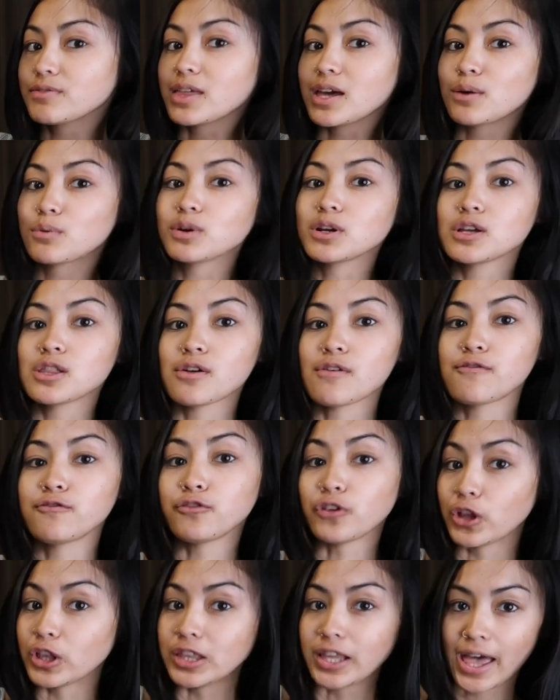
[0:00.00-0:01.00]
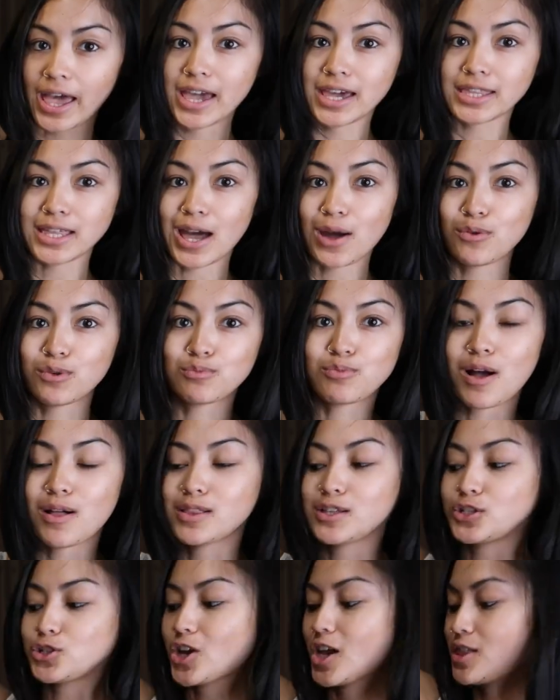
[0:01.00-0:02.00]
If they were full length, I would
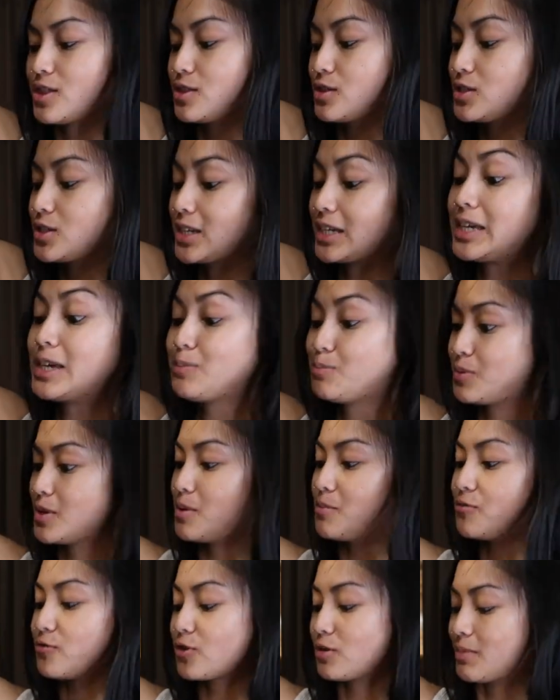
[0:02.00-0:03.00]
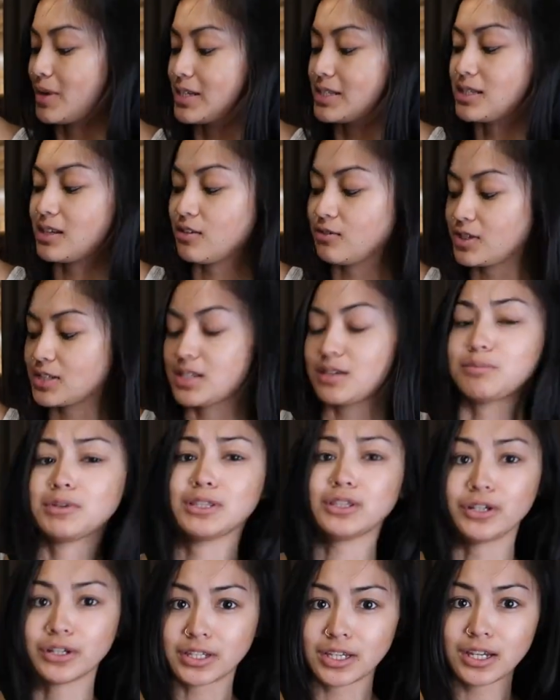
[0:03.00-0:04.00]
probably try to keep them for myself because I've
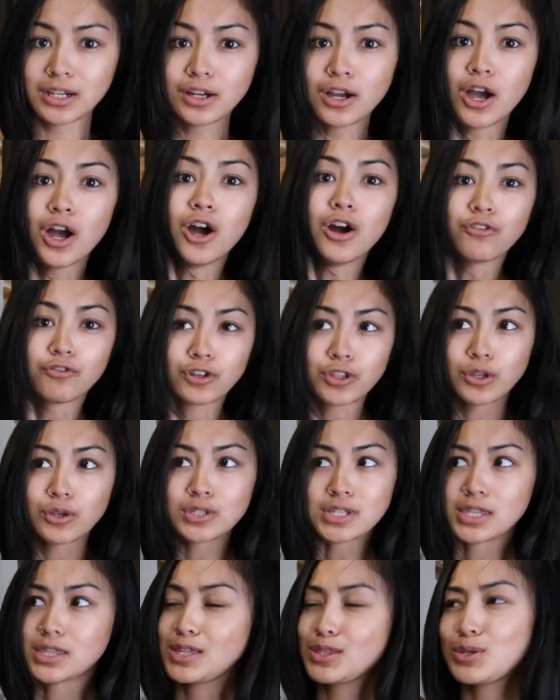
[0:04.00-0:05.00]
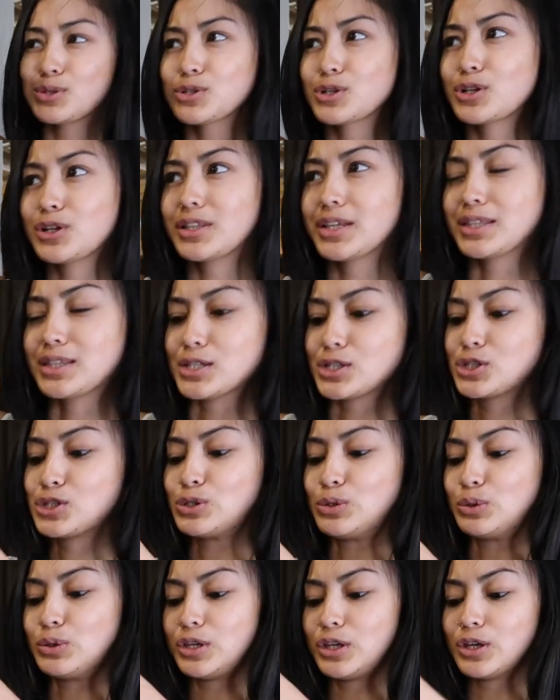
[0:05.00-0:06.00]
been looking for those. I think those are called like the
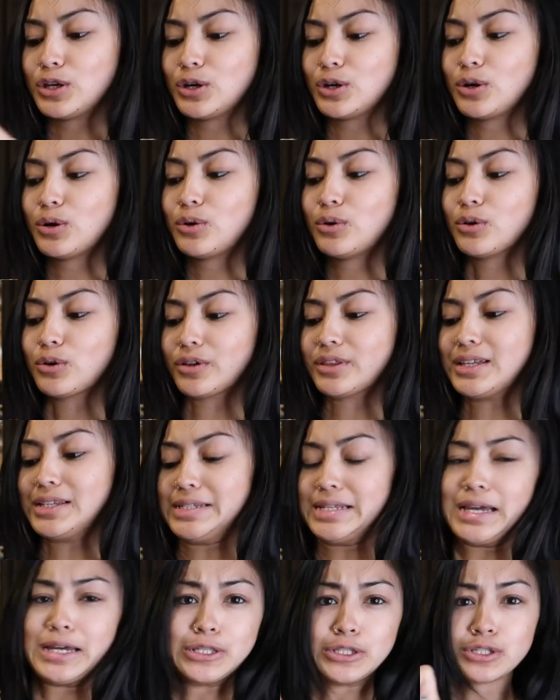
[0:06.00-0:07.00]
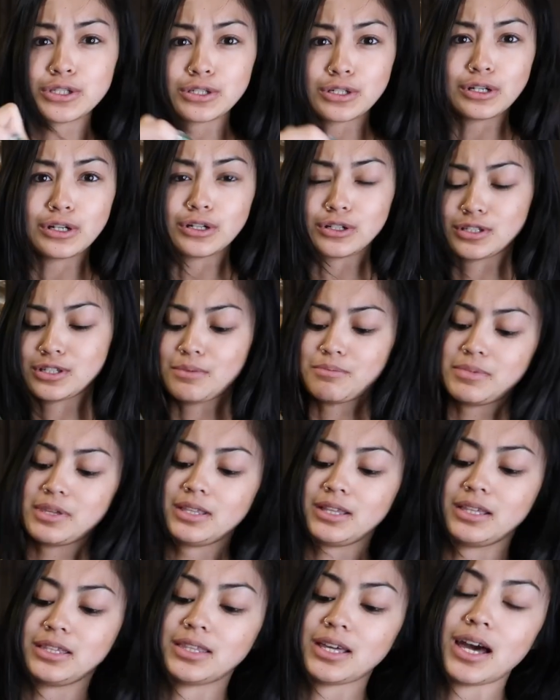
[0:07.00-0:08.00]
studio or the dancer or
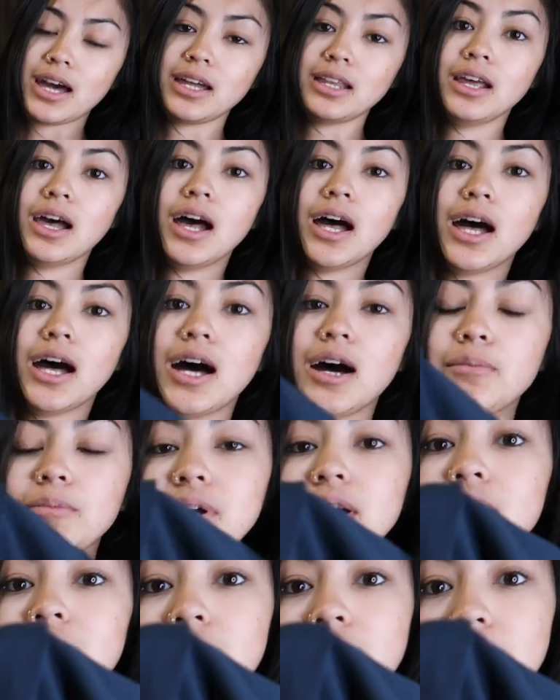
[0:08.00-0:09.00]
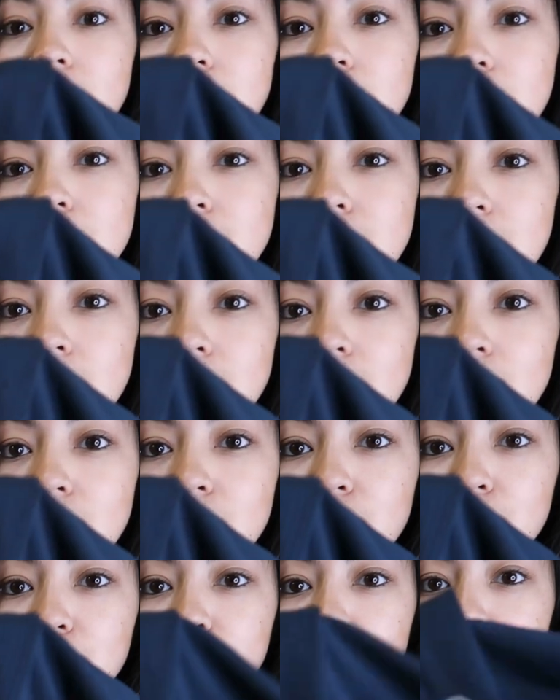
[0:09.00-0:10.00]
something like that. Um, but here is
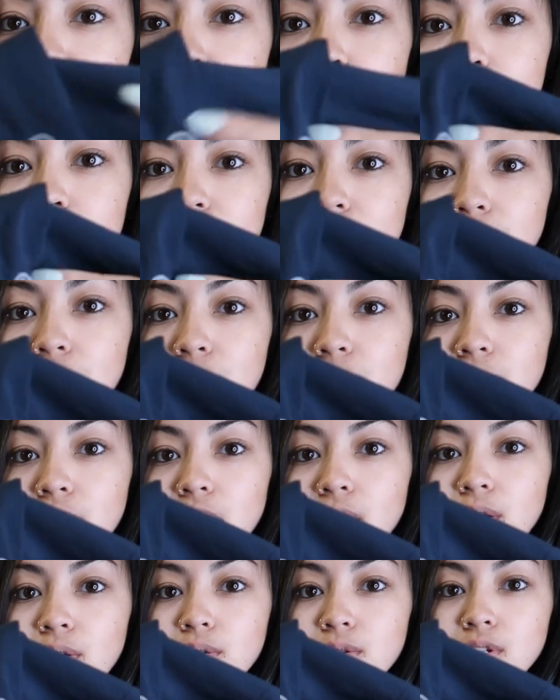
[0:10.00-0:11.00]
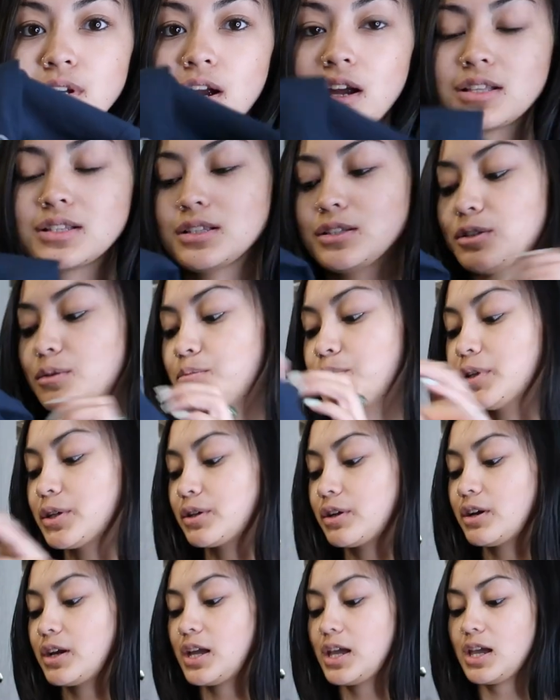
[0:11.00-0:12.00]
the Lululemon logo. Sorry, it's a little
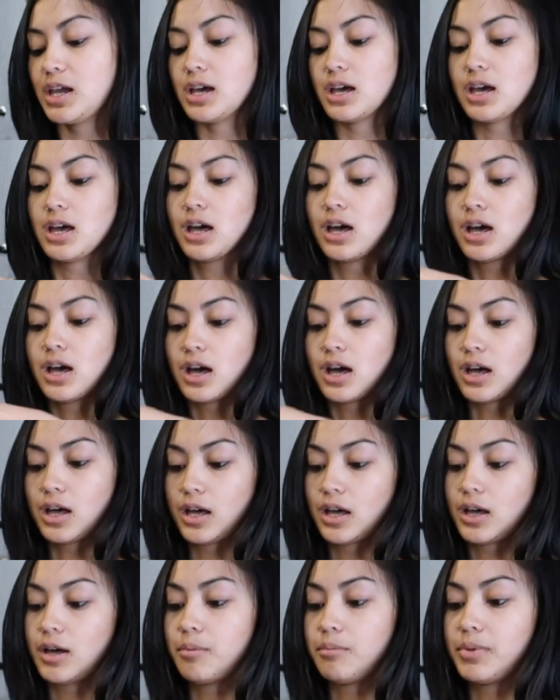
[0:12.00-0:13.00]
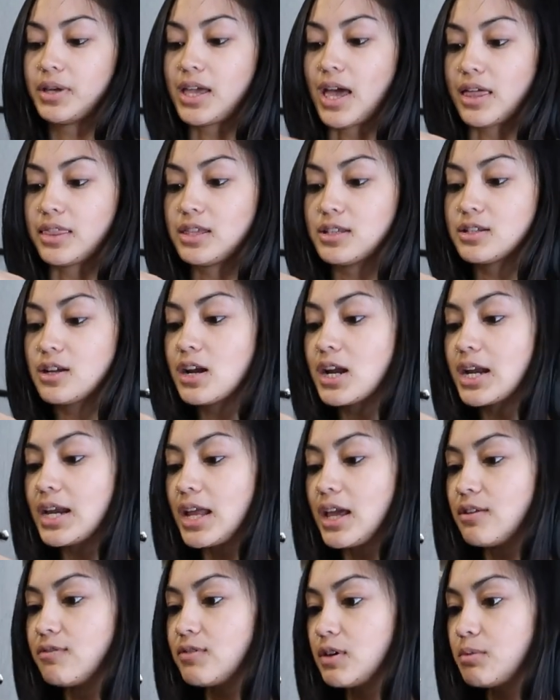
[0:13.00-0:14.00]
blurry. Um, but yeah, these are a
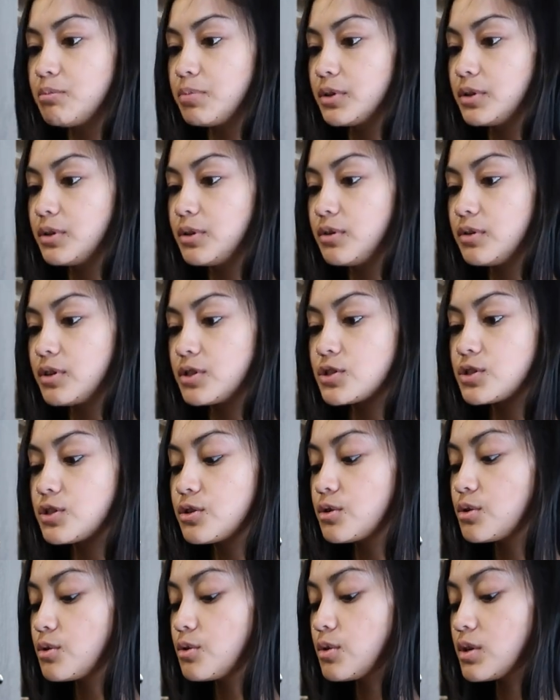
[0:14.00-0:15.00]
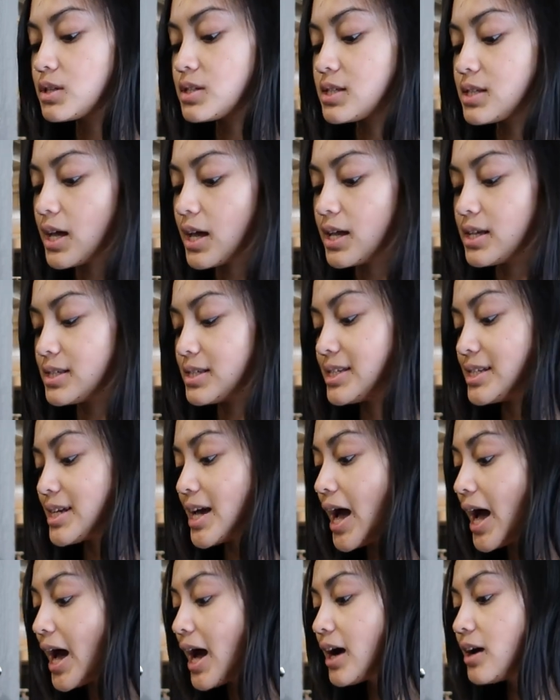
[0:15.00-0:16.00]
navy blue. There's no size
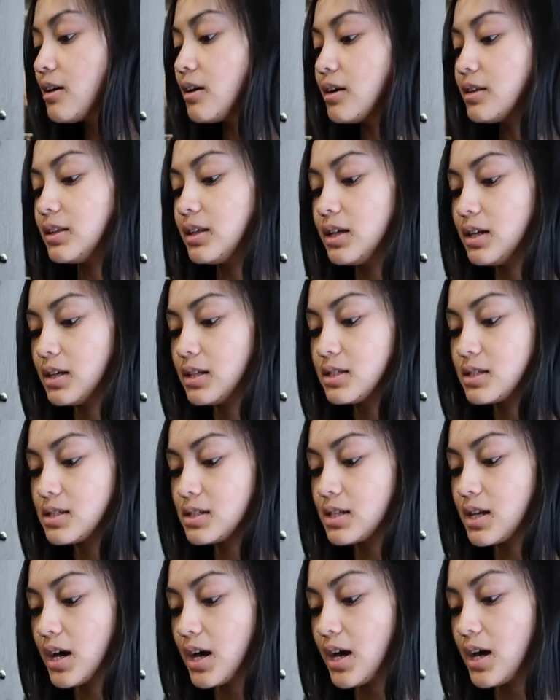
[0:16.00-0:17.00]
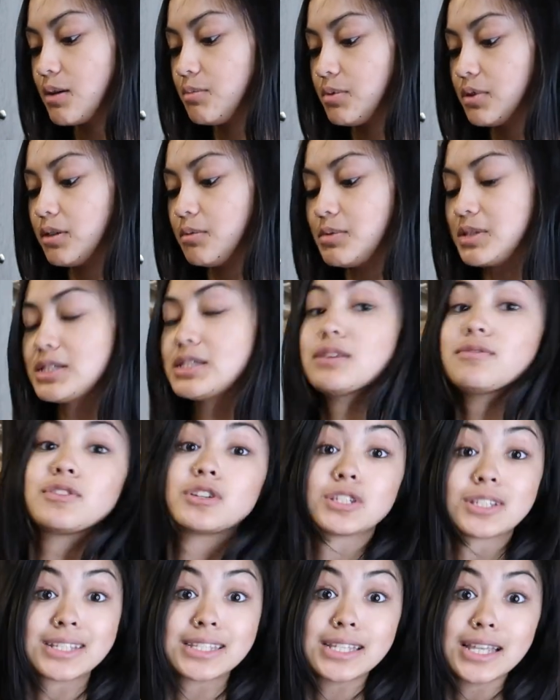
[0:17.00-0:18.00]
tag on the inside, but let me see if
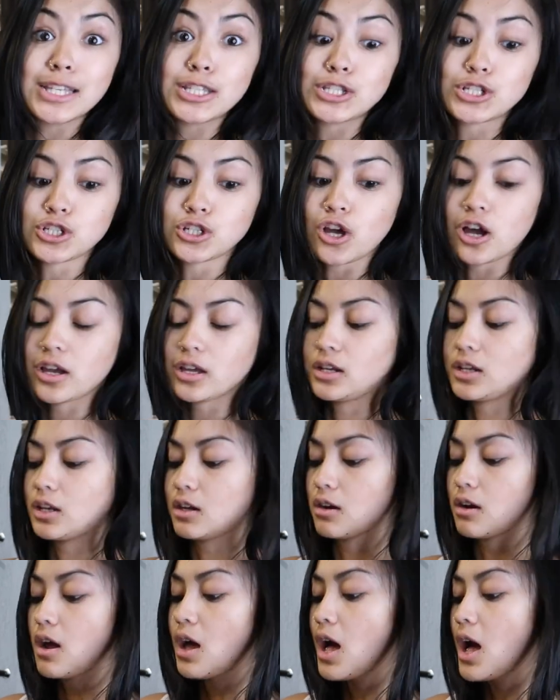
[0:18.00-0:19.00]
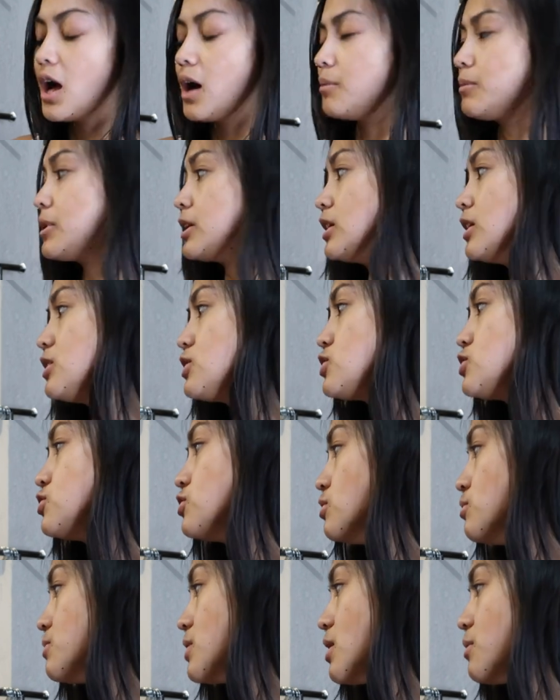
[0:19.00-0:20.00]
there's a size dot in here. I'm going to
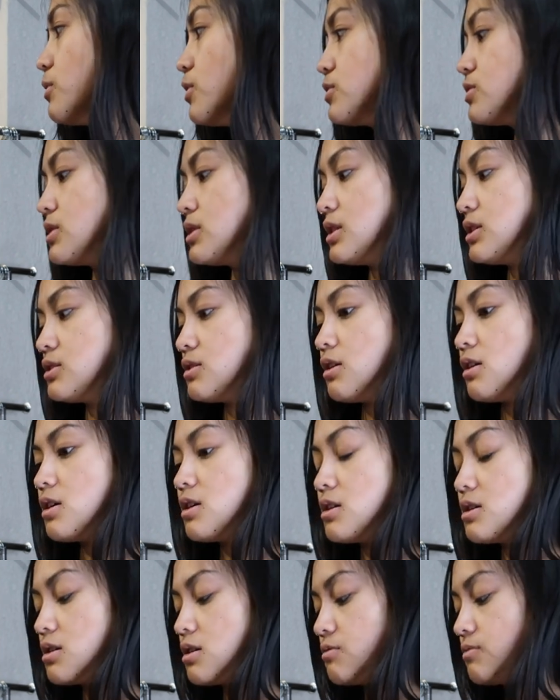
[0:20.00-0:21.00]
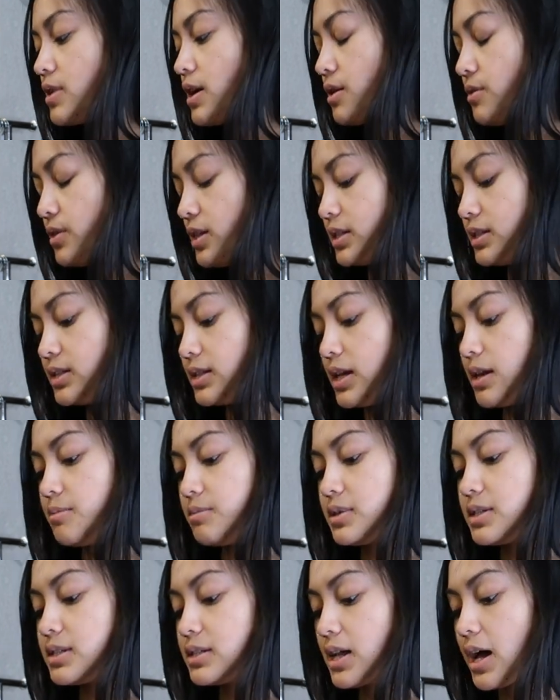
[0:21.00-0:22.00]
assume that most of these are around the
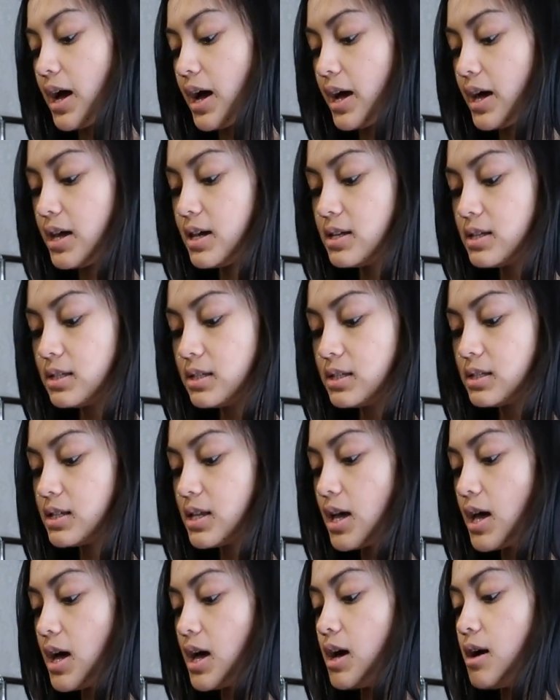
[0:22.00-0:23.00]
same size,